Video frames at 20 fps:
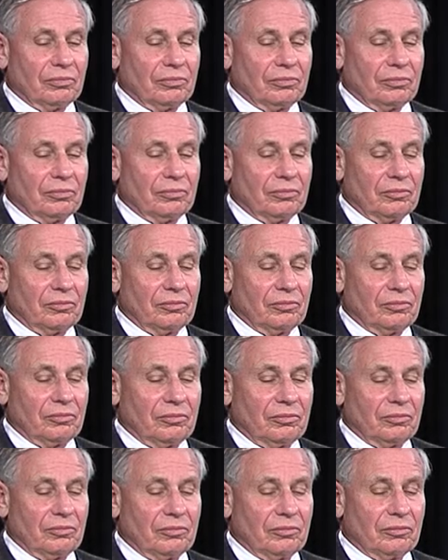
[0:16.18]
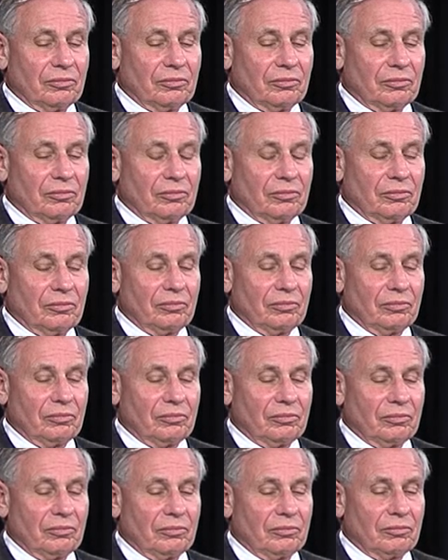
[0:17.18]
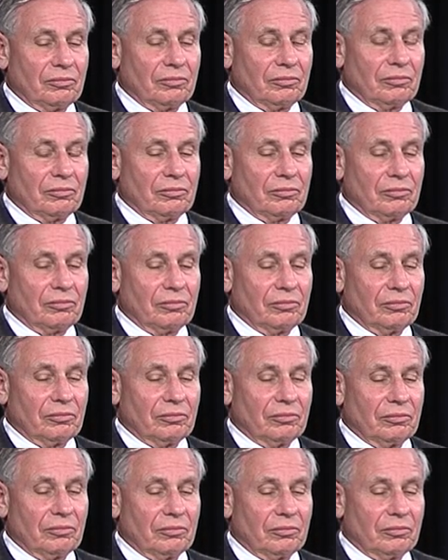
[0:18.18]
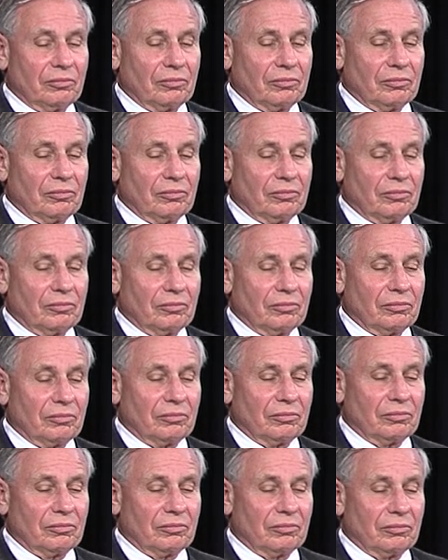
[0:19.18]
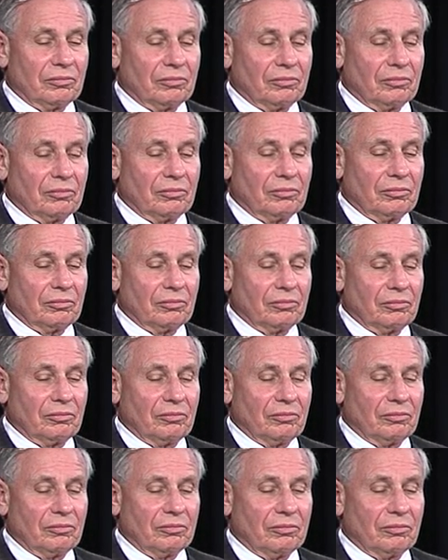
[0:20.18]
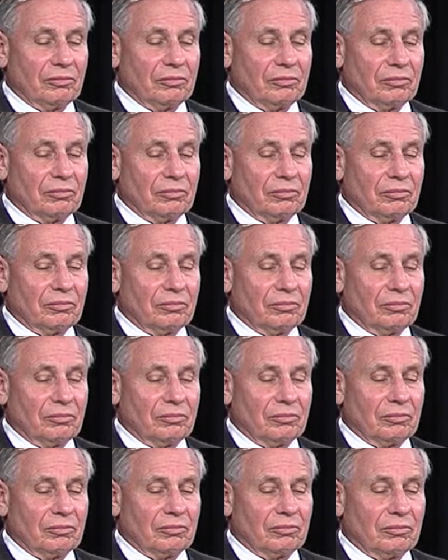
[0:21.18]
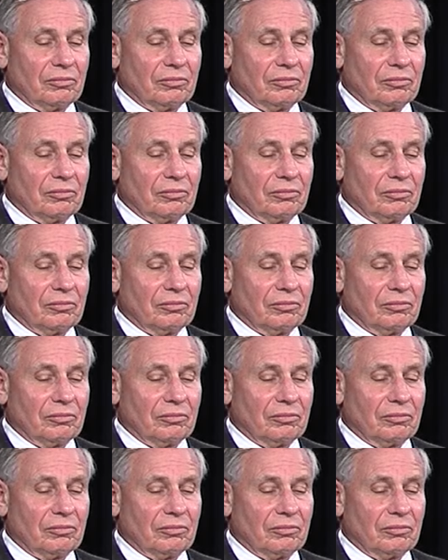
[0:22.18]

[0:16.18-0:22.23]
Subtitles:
[no speech]